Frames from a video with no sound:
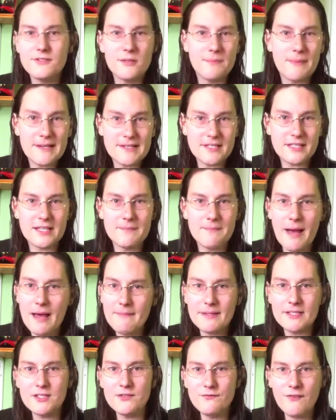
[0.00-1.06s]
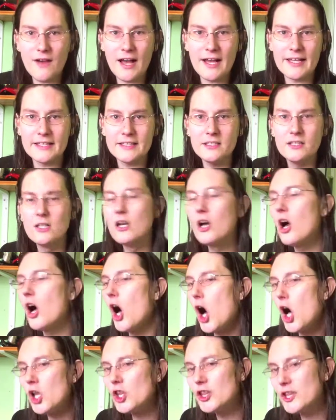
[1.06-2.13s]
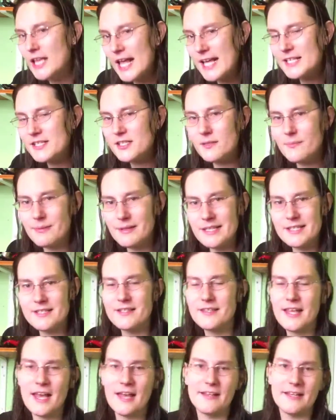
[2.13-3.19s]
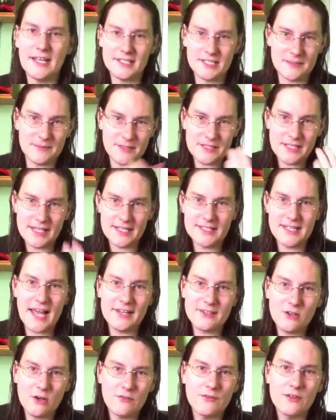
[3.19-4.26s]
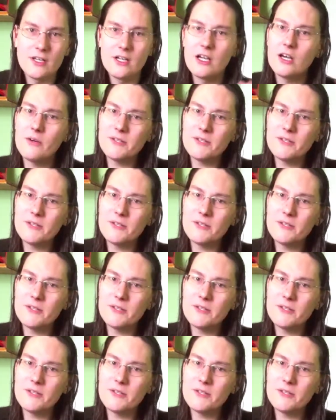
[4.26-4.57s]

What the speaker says: So basically, Batman's fine unless the police are there and ask him to take his hat off,